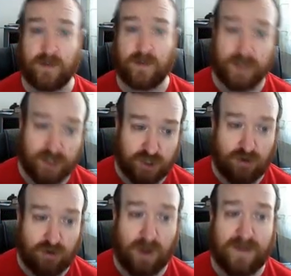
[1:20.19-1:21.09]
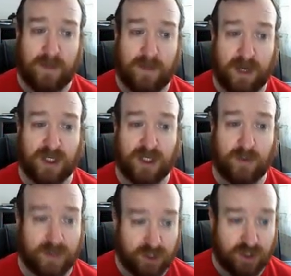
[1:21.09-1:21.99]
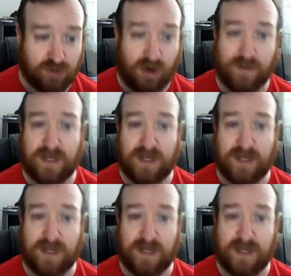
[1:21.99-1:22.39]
I want you to describe that picture. I want you to describe what's